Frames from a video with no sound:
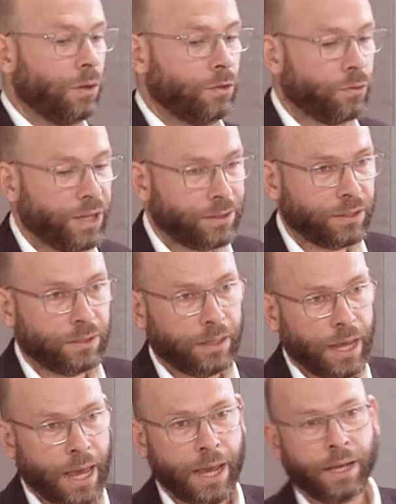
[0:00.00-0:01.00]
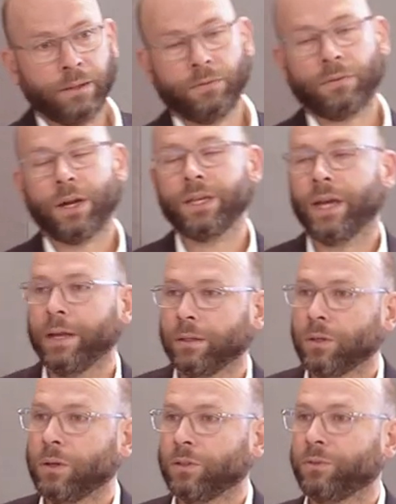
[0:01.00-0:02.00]
countries and fragile
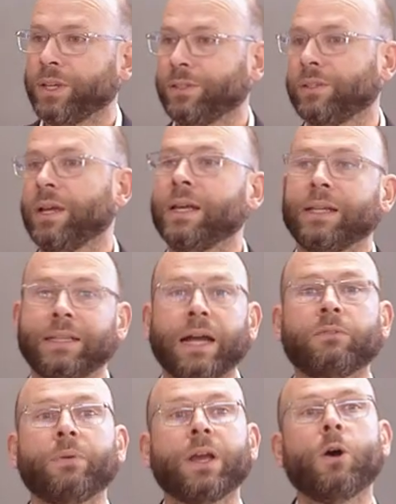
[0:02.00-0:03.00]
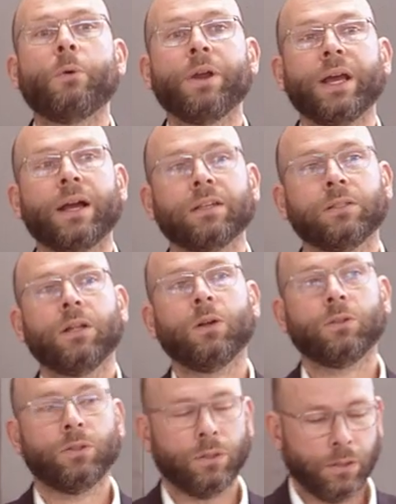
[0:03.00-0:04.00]
countries, that recovery has
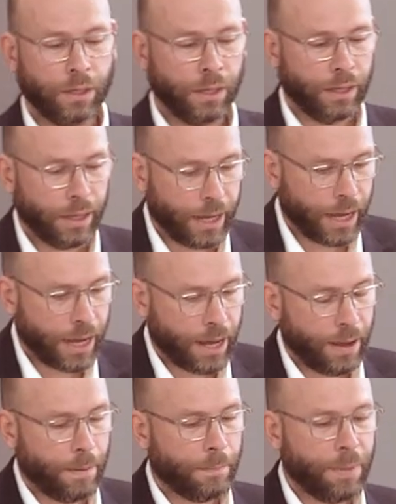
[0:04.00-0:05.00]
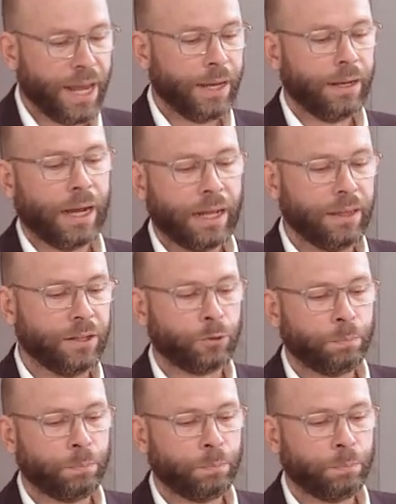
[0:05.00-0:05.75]
not uh, been at the